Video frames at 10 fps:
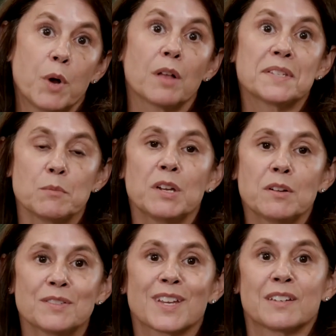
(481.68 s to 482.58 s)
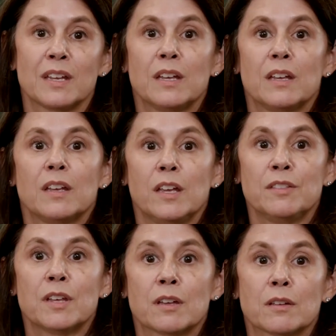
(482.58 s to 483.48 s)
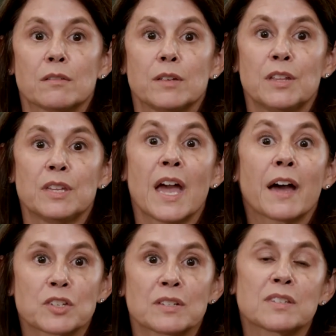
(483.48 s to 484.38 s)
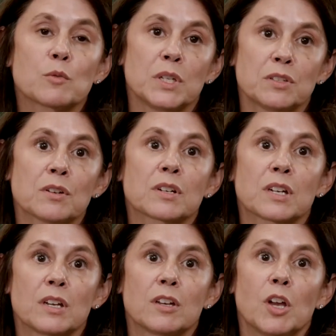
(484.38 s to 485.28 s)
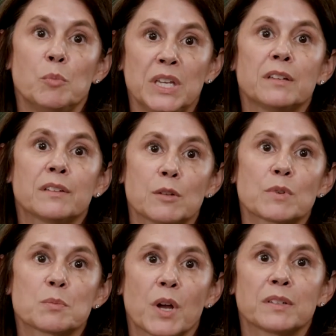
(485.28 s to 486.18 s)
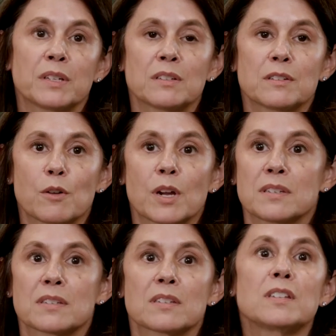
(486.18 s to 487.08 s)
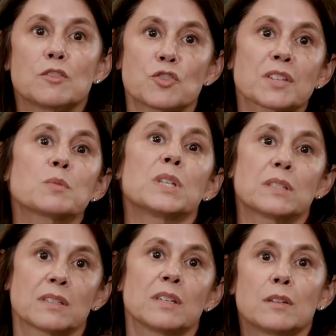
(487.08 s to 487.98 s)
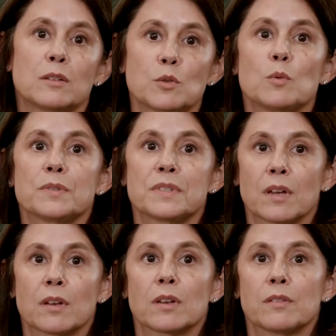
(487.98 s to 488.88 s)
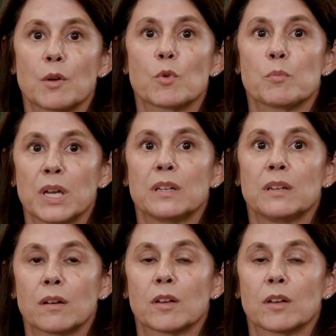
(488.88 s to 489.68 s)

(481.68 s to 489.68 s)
policymakers and in the actions that we took immediately responding to the crisis and the adjustments in the tools that were made